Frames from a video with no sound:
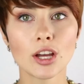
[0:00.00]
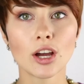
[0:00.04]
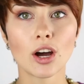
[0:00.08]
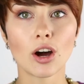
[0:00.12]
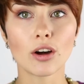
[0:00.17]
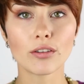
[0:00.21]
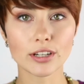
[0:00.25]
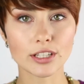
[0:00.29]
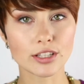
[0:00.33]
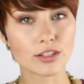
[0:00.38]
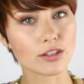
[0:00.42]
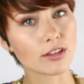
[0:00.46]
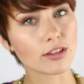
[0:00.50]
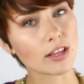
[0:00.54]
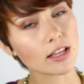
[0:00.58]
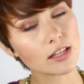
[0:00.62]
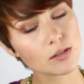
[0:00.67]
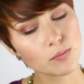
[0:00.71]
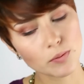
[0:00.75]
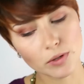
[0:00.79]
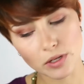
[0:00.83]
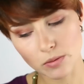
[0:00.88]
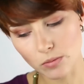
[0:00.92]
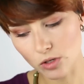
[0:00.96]
All right, so that's
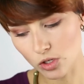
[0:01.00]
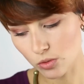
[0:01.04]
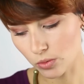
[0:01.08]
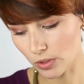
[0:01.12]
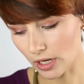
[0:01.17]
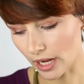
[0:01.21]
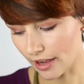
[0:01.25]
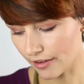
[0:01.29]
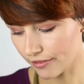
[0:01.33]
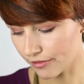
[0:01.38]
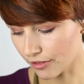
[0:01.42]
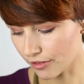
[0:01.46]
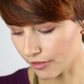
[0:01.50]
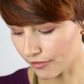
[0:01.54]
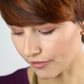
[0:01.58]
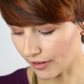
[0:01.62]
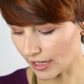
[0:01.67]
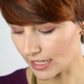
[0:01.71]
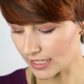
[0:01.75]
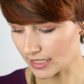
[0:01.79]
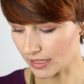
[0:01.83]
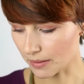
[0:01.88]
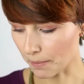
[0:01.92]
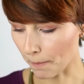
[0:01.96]
pretty much what I have for
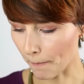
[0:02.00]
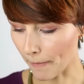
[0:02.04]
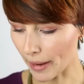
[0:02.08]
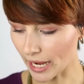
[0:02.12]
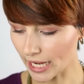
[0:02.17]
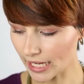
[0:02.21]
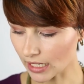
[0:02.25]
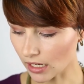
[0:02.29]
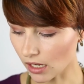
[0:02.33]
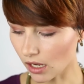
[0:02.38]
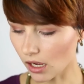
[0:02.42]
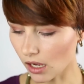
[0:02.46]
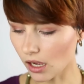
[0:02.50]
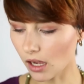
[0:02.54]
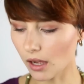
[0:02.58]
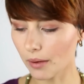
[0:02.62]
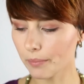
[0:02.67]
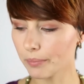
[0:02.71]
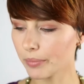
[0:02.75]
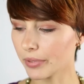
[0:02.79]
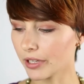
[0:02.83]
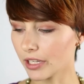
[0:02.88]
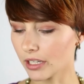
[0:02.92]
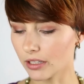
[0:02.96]
face and
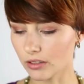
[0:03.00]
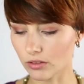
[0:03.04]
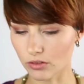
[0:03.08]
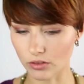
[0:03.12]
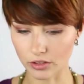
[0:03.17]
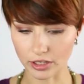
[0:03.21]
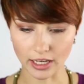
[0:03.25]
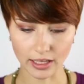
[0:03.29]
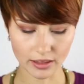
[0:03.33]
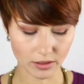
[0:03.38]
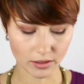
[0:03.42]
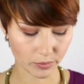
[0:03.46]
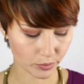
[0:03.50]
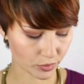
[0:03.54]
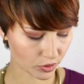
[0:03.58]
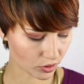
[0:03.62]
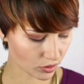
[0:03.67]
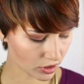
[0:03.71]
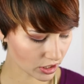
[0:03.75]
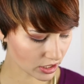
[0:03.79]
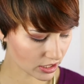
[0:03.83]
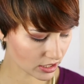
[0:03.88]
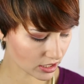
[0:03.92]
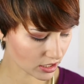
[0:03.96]
makeup and all the other
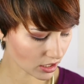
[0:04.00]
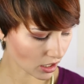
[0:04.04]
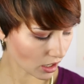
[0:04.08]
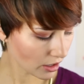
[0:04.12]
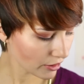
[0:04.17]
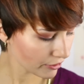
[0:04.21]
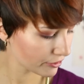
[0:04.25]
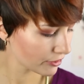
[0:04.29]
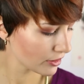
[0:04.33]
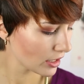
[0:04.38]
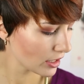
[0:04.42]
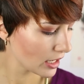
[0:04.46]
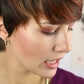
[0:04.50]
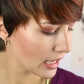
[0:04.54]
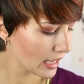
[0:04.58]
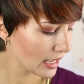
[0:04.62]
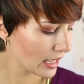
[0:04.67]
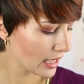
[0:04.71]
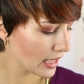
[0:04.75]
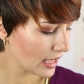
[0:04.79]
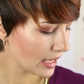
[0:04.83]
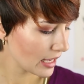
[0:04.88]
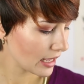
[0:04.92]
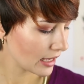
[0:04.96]
beauty stuff.
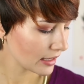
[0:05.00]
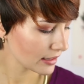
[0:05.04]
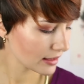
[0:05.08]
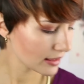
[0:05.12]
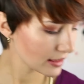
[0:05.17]
I